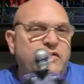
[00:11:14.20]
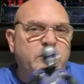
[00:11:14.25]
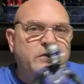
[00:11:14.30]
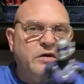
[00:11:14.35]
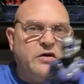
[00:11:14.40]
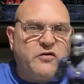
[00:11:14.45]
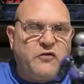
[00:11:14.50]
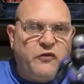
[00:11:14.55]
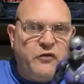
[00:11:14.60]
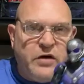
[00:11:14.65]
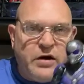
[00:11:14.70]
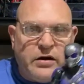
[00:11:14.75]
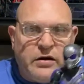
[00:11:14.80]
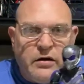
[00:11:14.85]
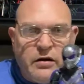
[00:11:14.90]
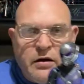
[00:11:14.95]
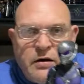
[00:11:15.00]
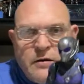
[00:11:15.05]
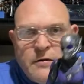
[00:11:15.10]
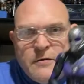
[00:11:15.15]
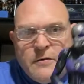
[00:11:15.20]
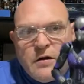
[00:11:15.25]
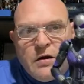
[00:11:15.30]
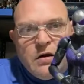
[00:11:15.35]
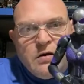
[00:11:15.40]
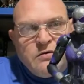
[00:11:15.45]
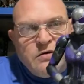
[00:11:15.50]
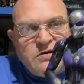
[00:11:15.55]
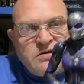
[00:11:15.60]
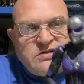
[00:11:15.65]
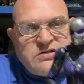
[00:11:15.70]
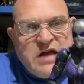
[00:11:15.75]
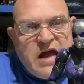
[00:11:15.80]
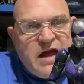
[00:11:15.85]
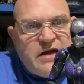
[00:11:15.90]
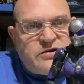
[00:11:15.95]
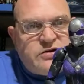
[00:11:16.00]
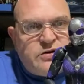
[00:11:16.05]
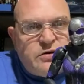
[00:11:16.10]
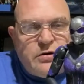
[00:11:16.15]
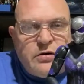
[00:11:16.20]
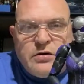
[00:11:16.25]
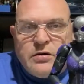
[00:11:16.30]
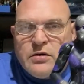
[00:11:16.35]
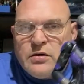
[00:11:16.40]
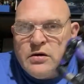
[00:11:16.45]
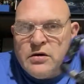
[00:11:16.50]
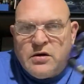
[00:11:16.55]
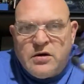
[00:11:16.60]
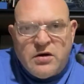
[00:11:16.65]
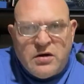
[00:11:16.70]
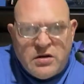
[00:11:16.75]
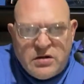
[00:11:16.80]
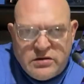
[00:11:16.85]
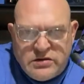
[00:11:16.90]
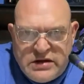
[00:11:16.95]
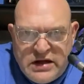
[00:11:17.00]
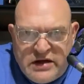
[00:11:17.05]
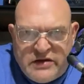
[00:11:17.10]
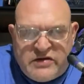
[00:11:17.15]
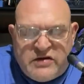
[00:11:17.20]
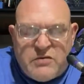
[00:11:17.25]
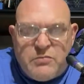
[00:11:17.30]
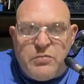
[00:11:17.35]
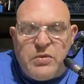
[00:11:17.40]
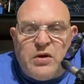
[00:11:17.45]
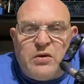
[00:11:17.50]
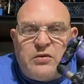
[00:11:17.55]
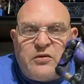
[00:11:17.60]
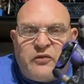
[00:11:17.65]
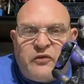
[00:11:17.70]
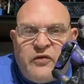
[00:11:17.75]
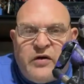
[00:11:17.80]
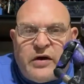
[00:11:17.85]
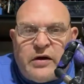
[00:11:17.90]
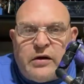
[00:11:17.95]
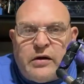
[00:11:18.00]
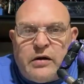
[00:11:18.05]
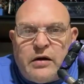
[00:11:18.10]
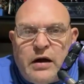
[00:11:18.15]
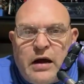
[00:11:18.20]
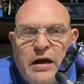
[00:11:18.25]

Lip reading: this figure, the Stature, decent Build-A-Figure.